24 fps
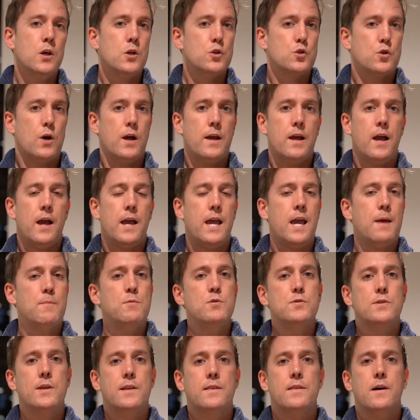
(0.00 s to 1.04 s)
So I am
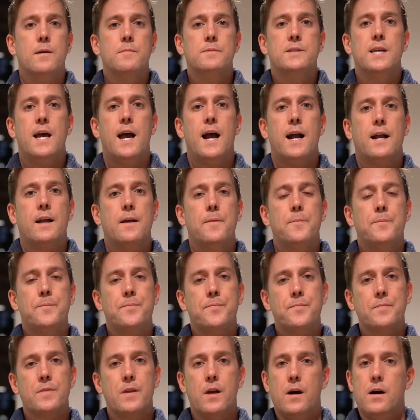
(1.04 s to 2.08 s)
using Thumbtack,
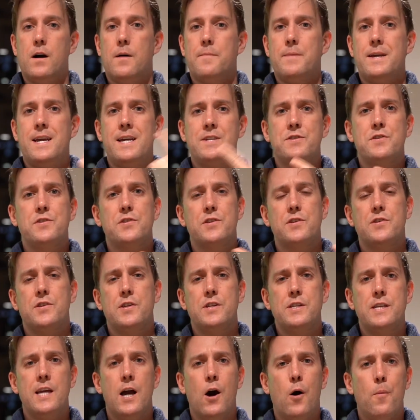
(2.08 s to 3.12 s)
um, Angie's List
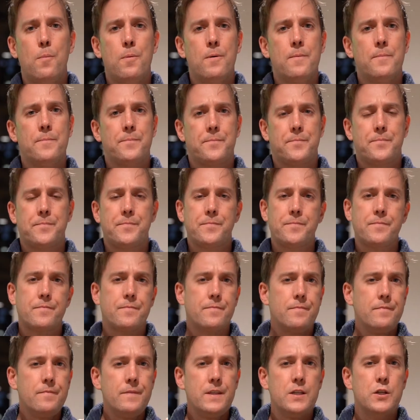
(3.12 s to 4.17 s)
and Yelp.
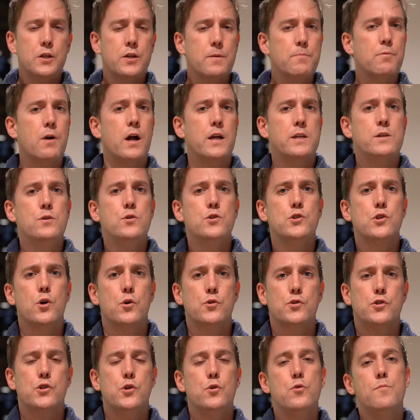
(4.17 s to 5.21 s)
You can probably use
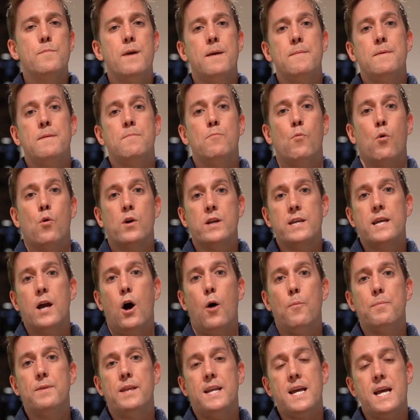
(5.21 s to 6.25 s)
those too, maybe more
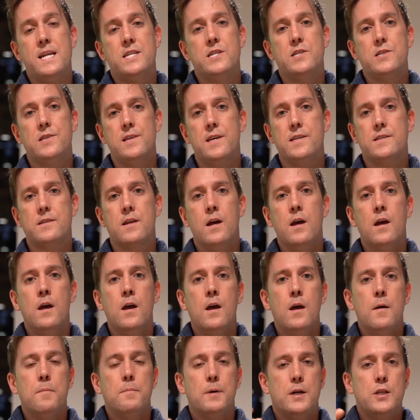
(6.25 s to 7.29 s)
Yelp than Angie's List,
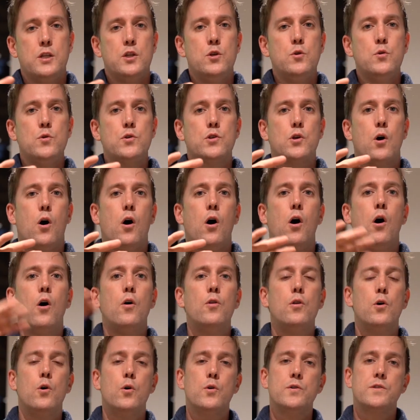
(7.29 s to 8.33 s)
but use all
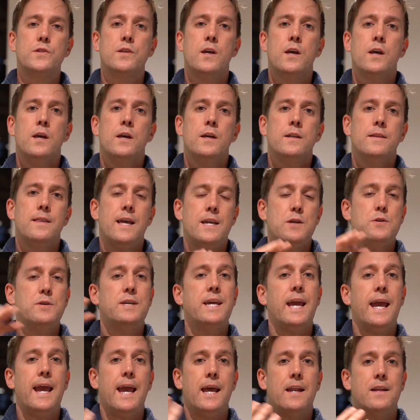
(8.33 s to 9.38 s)
those that you
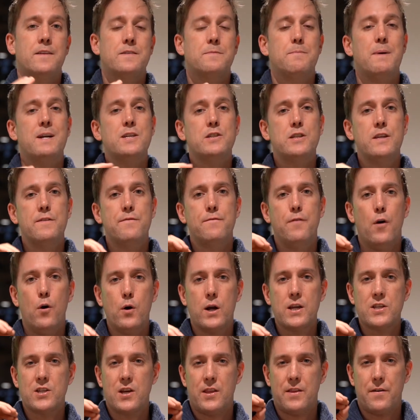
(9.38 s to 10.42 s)
can, especially
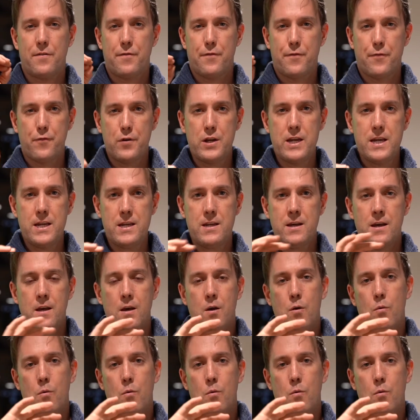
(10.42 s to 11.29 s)
focus on the free